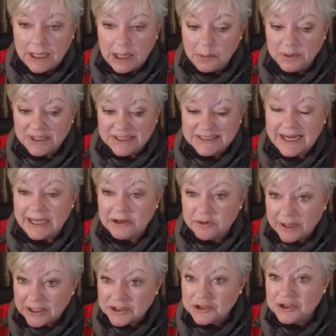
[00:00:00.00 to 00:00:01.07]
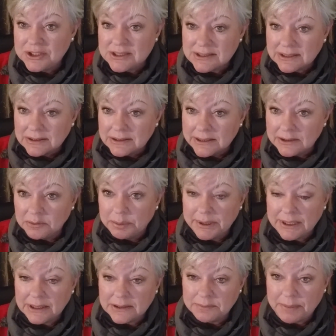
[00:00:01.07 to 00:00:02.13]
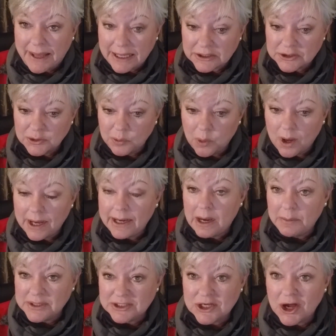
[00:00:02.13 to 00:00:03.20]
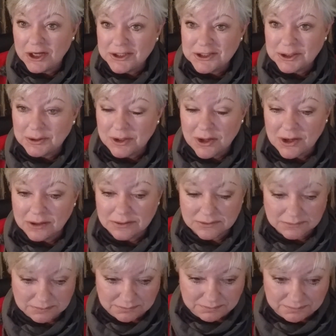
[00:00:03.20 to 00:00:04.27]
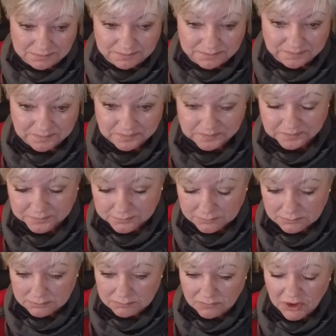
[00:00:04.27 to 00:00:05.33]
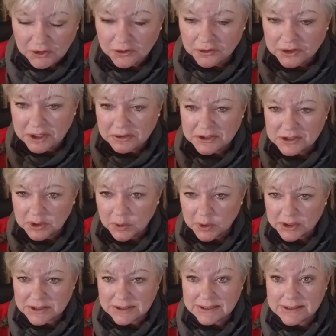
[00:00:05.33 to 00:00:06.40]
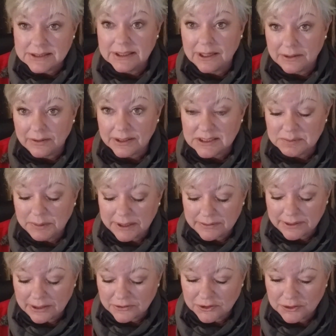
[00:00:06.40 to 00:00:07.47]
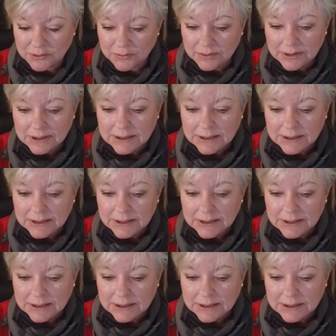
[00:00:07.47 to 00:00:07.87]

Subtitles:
I want to digress just a little bit back to why I was gone so long. You'll notice the hoarseness, and I'll explain that too.